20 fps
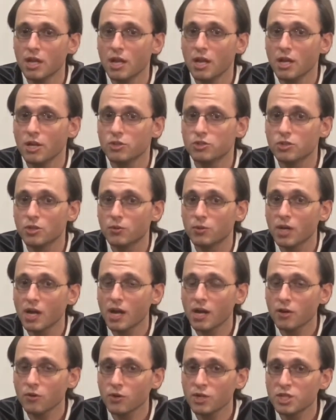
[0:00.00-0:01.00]
so
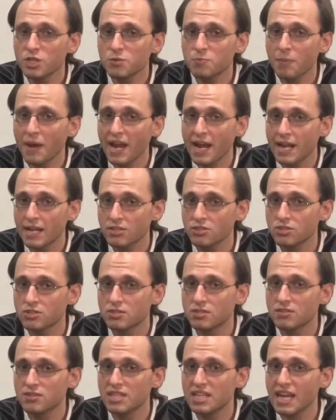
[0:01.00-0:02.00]
Congress passed
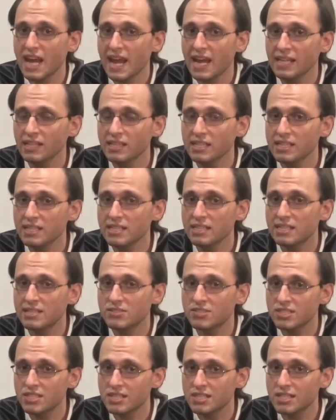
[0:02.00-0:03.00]
the Alien and
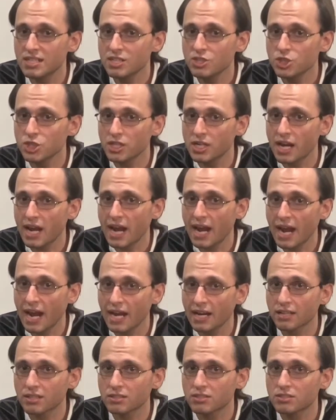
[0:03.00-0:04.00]
Sedition
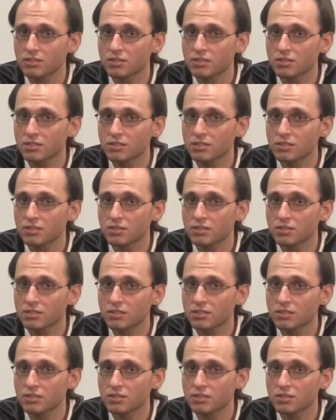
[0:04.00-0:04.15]
Acts